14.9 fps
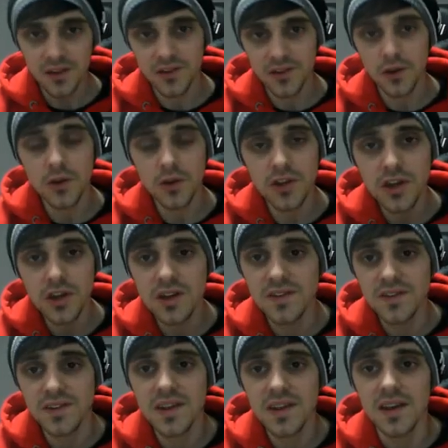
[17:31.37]
So you can
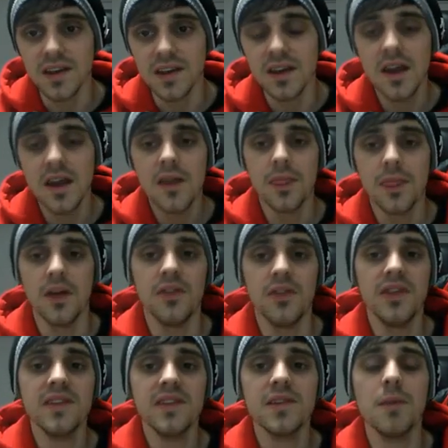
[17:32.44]
see that
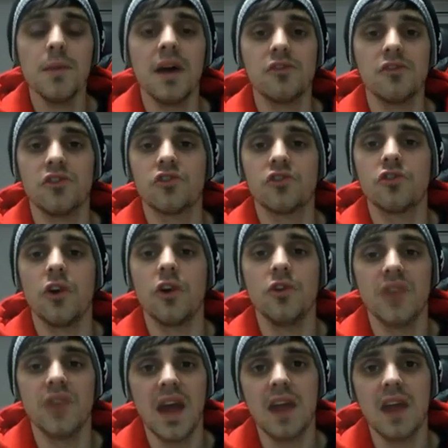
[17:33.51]
this amount just
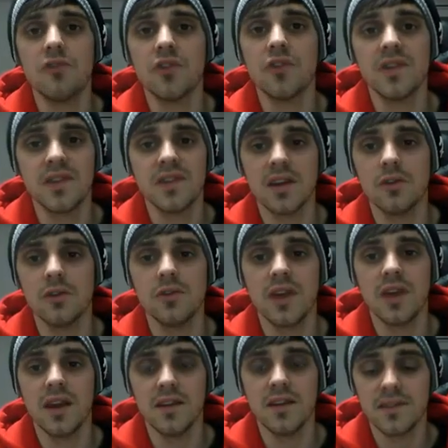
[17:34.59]
grows every single
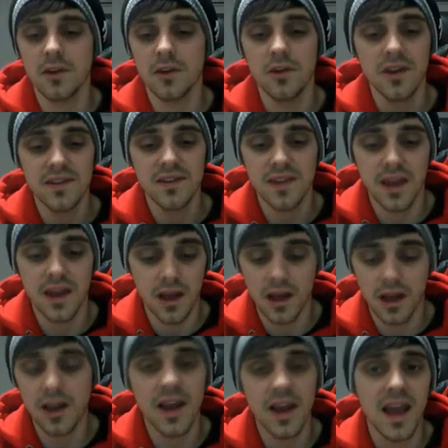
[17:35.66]
day. So it's
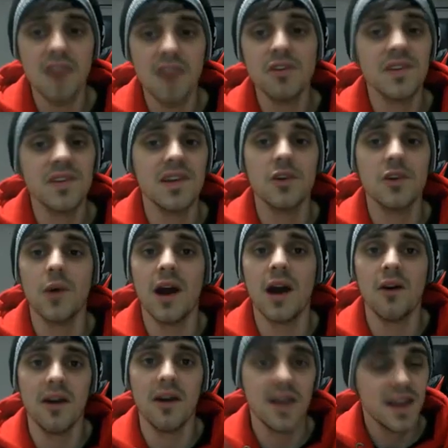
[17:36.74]
like every single
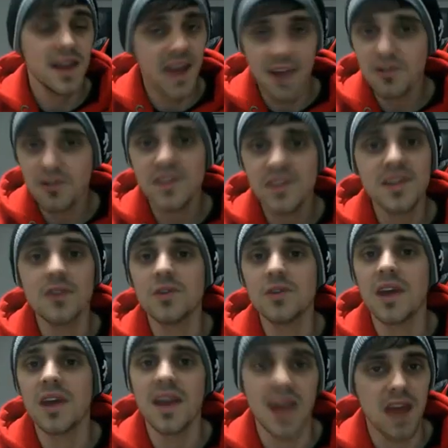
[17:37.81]
hour, every single
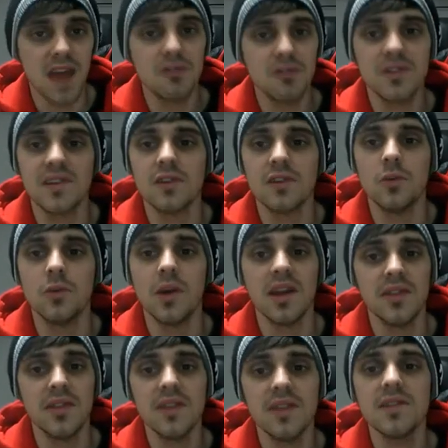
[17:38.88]
day, every single
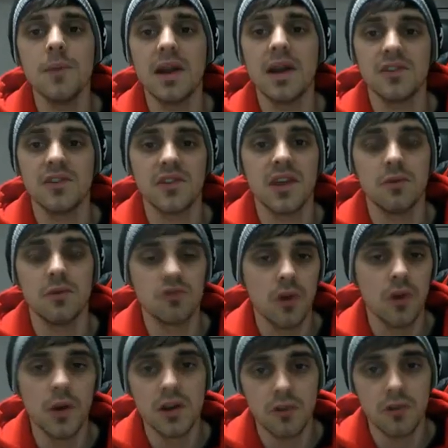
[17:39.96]
week, this amount just keeps
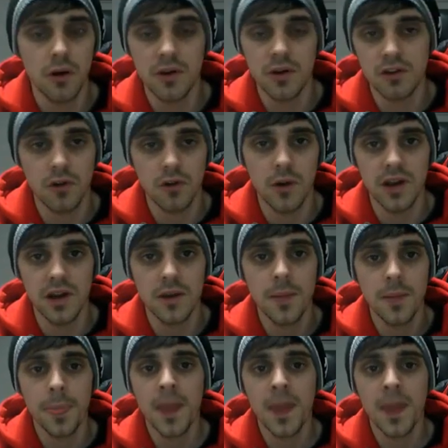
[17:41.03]
growing and growing and growing.